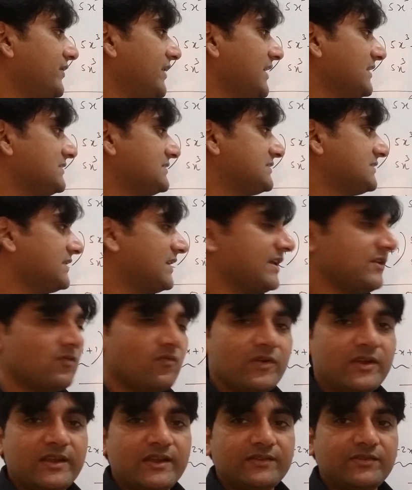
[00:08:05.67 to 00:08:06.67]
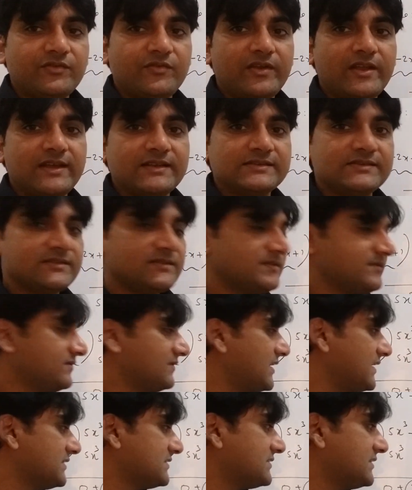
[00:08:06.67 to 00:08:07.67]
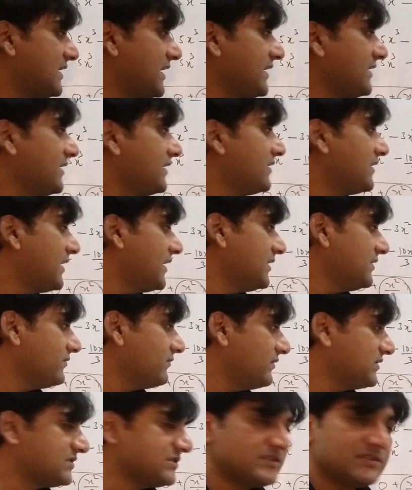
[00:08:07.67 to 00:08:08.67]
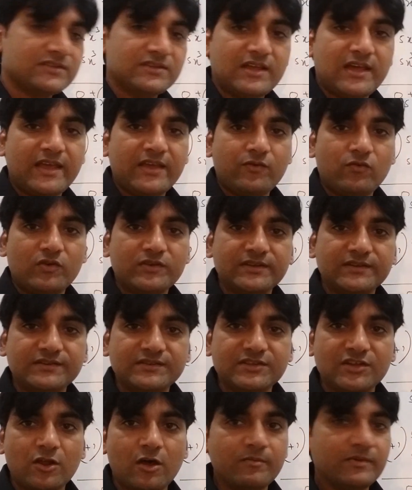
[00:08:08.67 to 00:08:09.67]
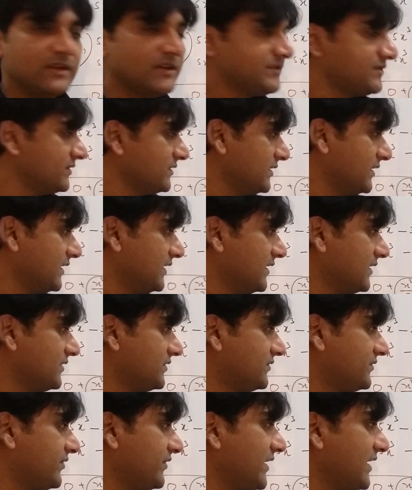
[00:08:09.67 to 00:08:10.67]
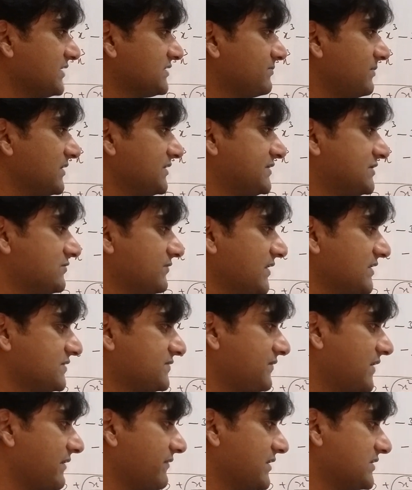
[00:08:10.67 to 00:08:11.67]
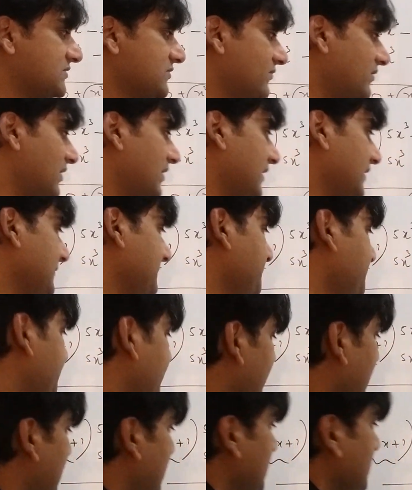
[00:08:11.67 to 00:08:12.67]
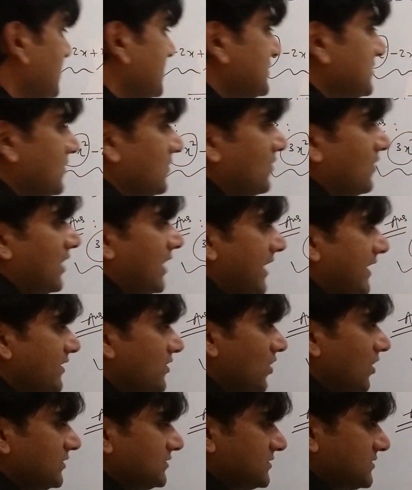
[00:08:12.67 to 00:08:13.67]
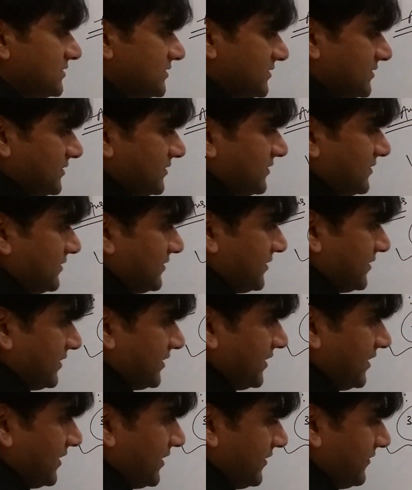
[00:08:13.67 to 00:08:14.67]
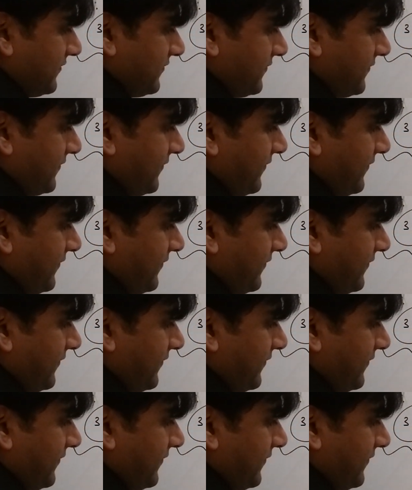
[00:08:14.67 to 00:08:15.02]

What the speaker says: 3x and over here 3x, that is 9 and 9, which I wrote in denominator. 3x plus 2x, 5x over 9. So I got here